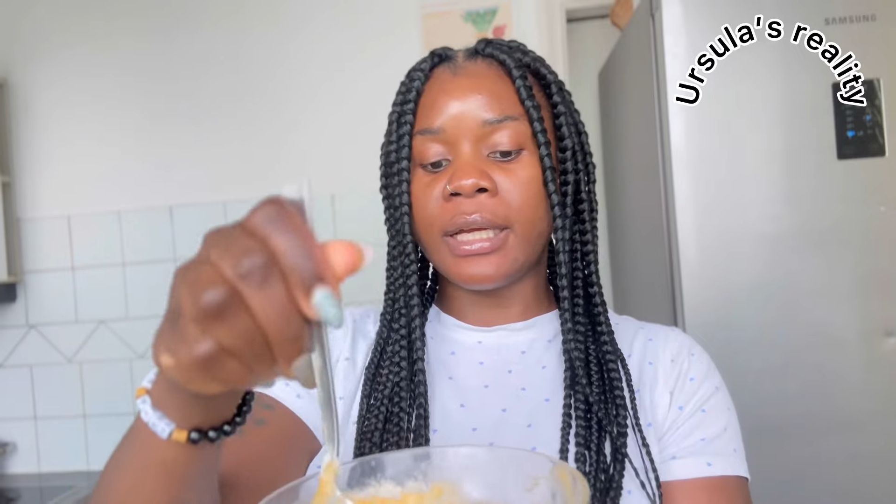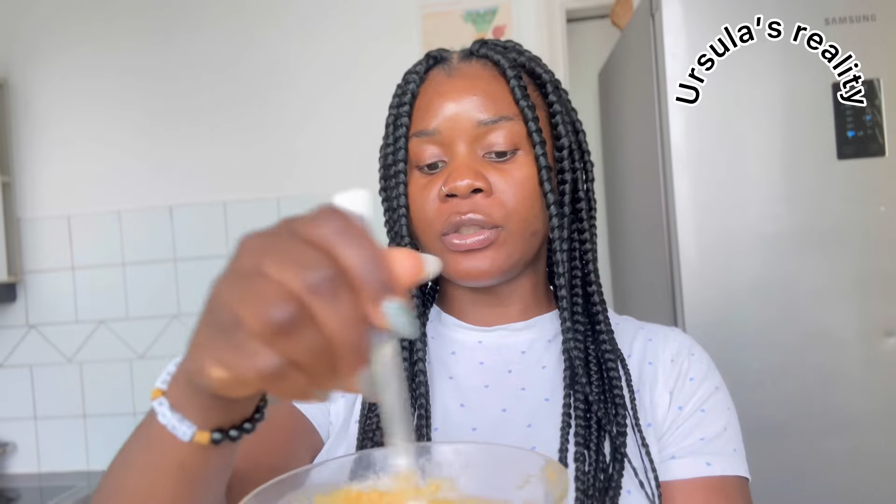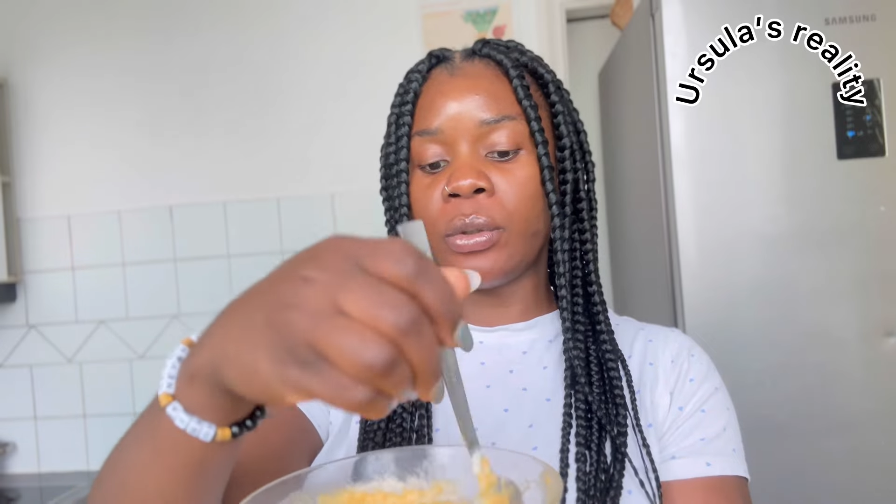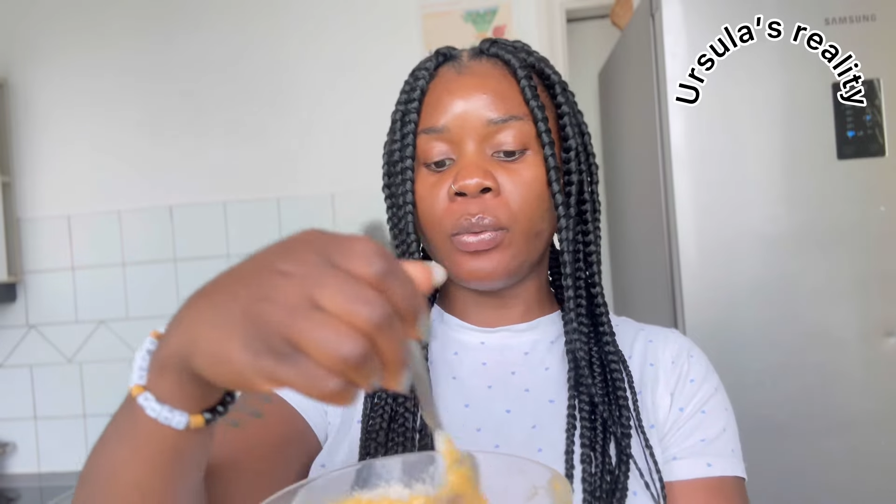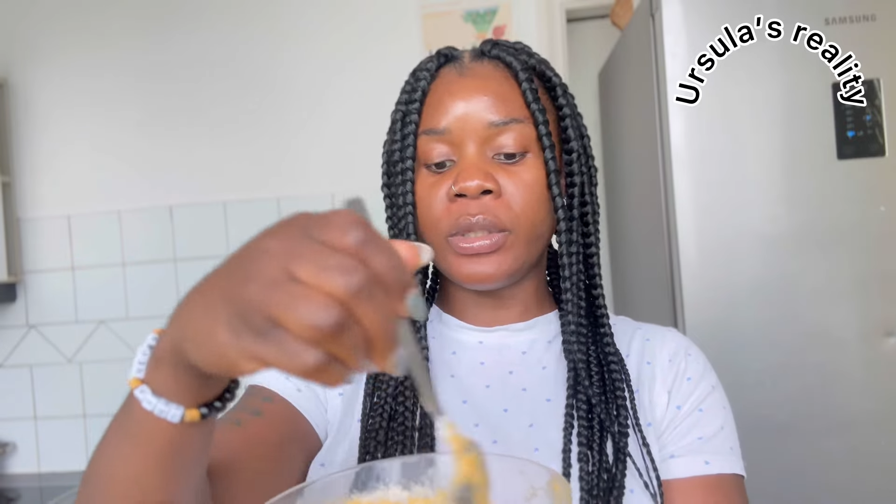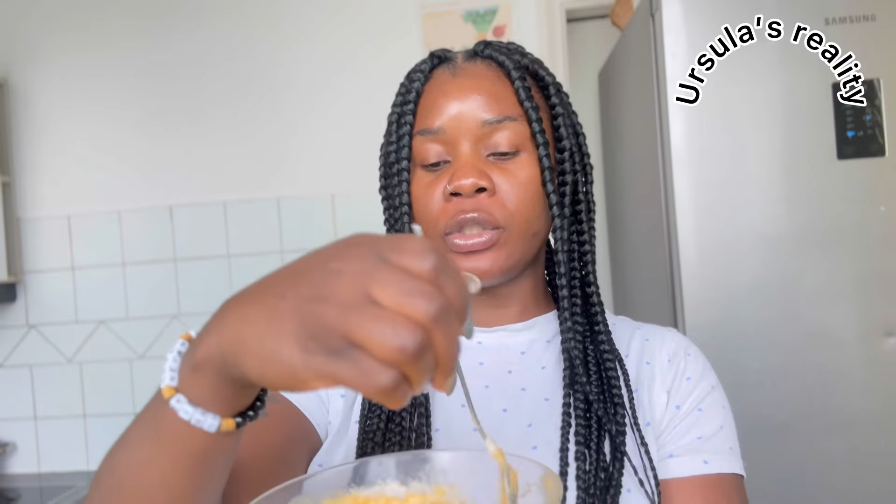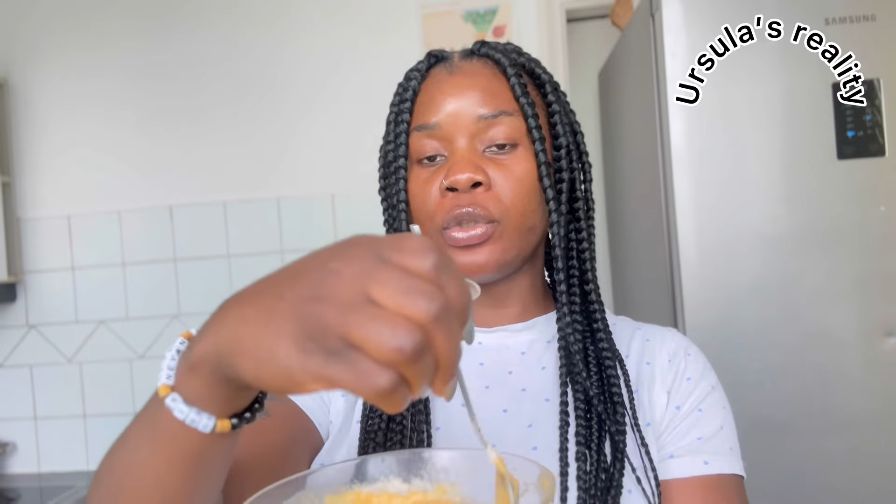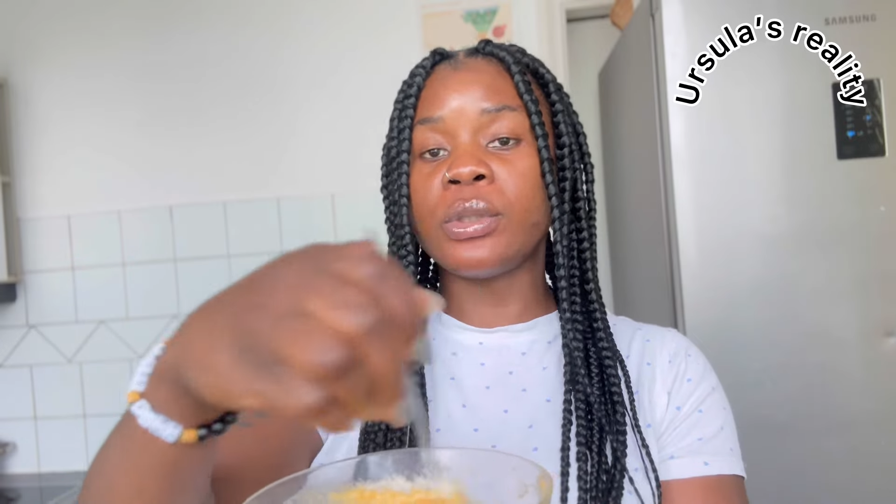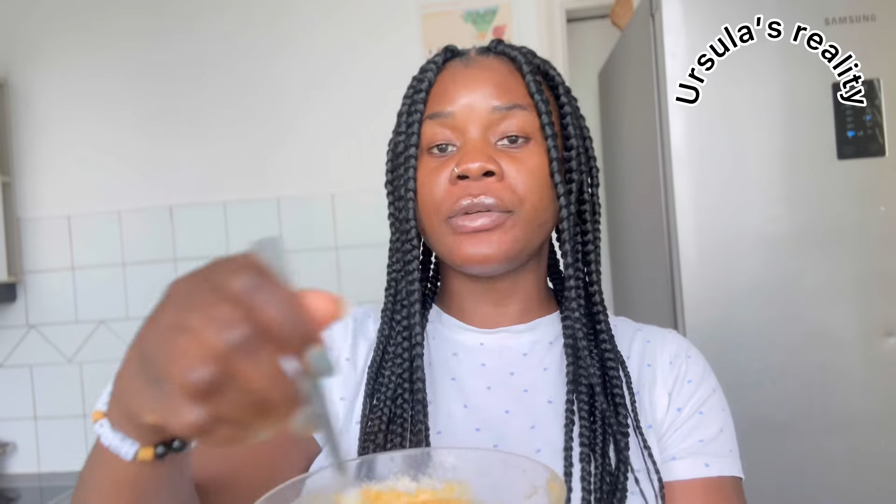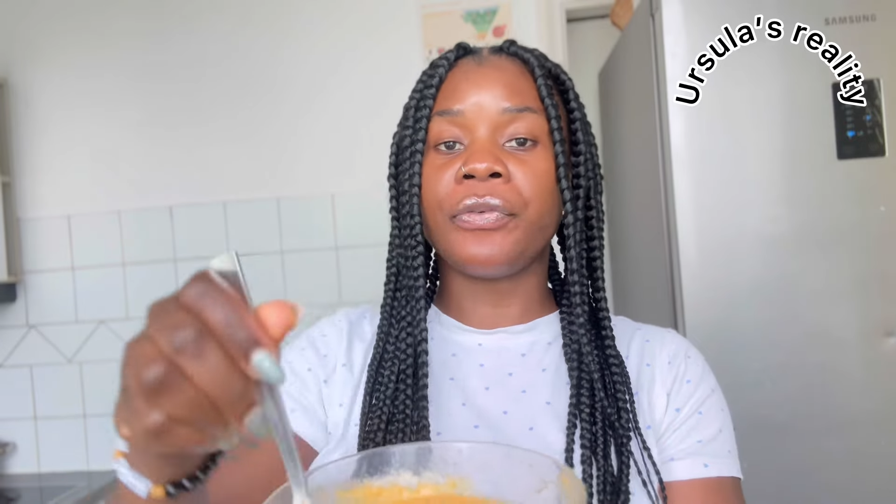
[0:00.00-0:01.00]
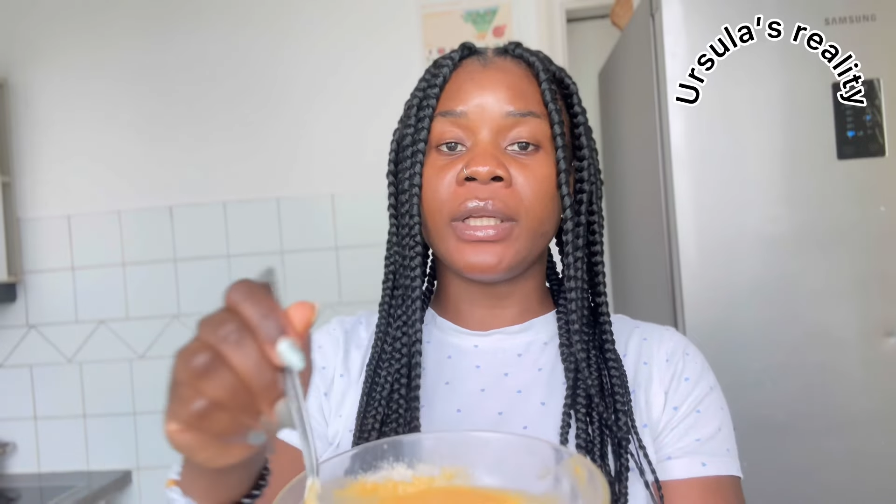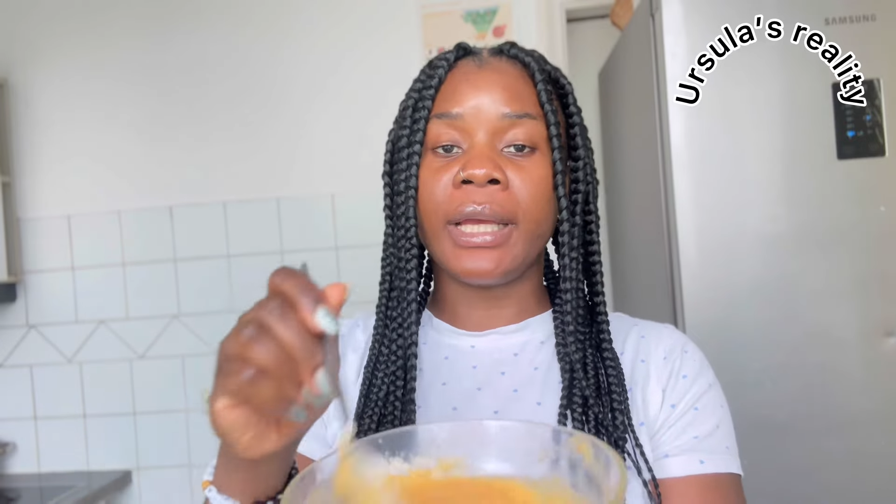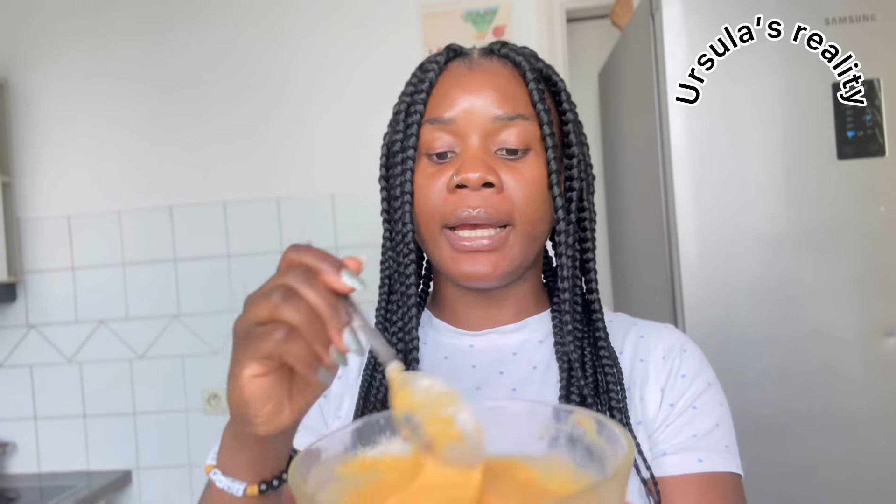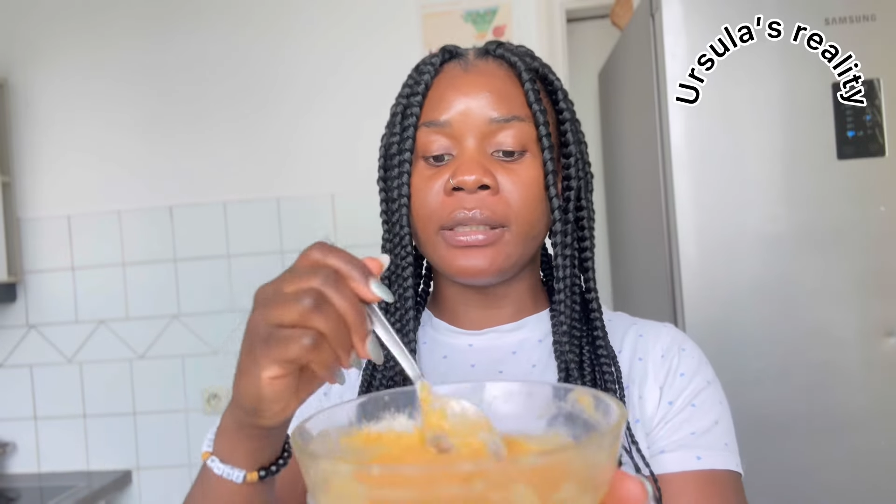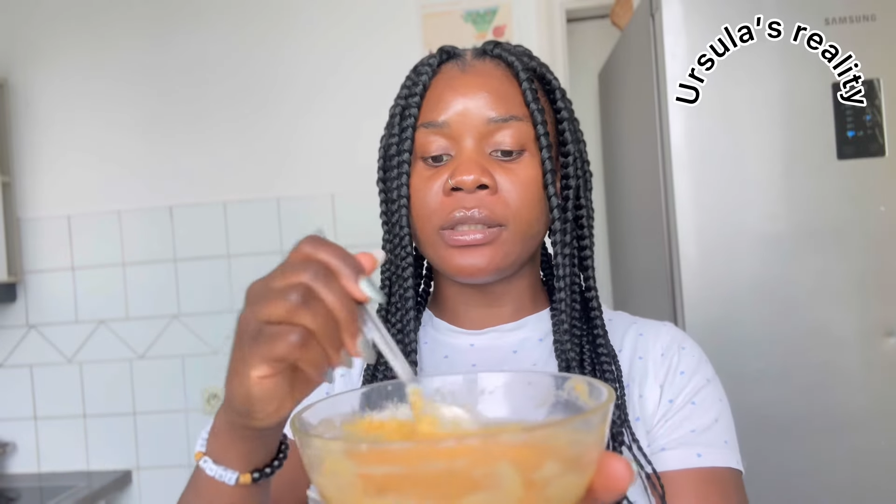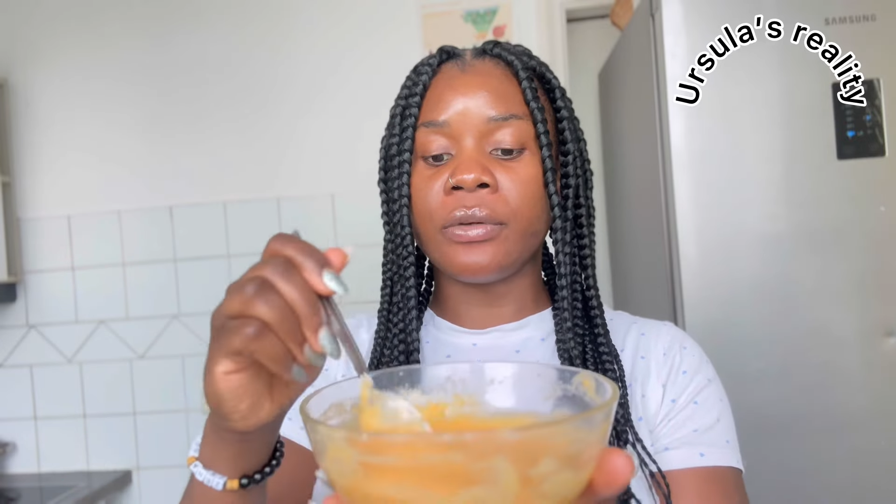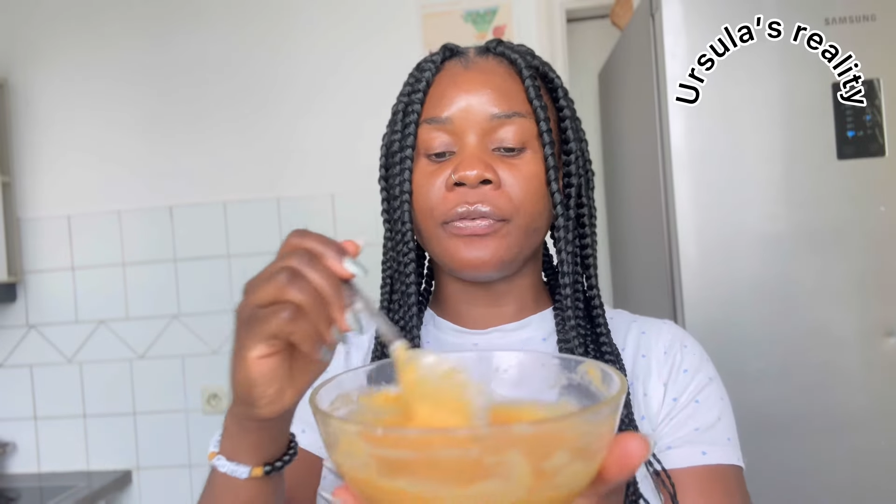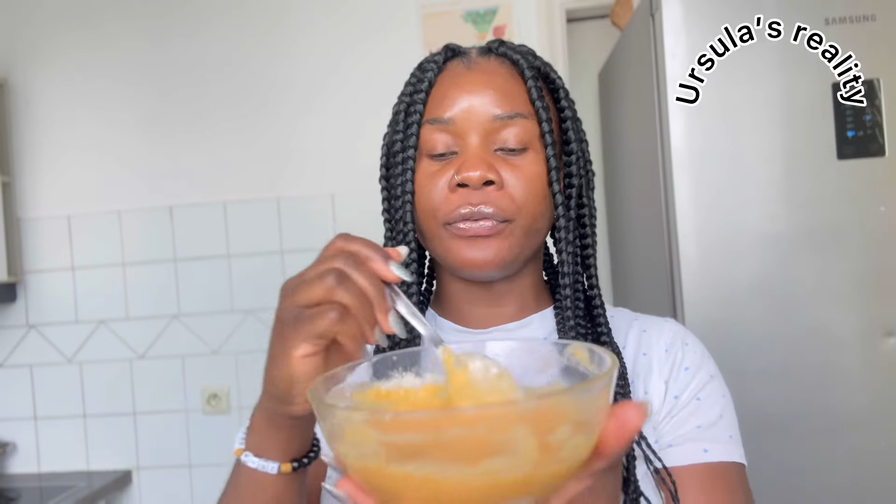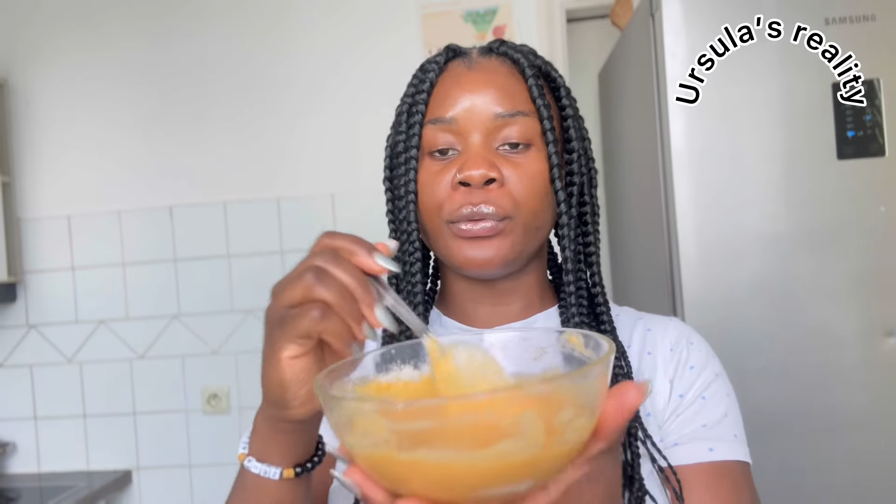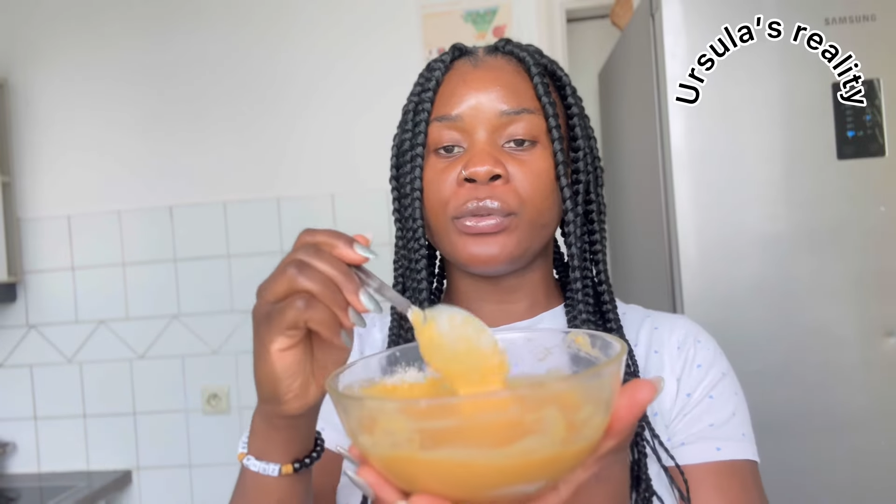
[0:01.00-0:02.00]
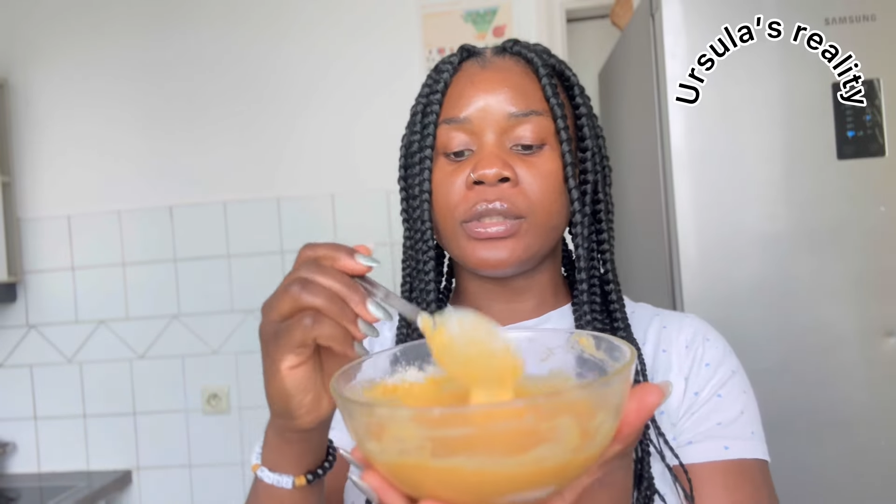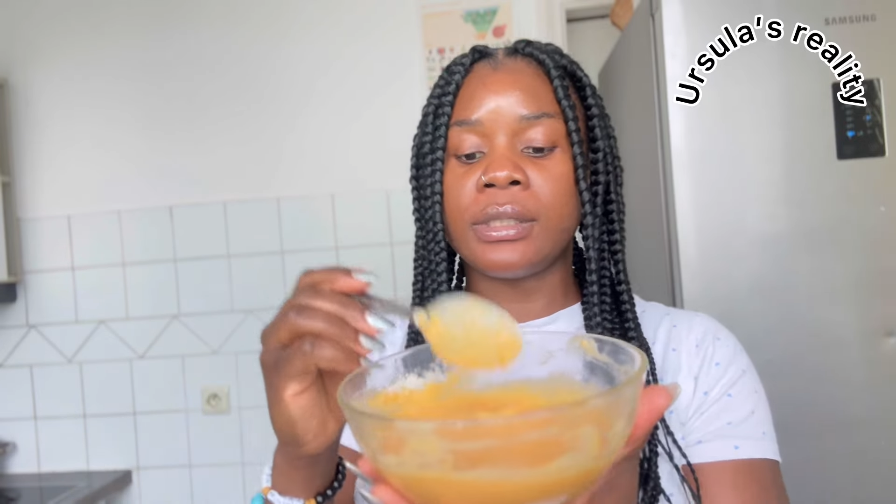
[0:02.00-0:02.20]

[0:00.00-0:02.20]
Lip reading: I always do different kinds of fruits.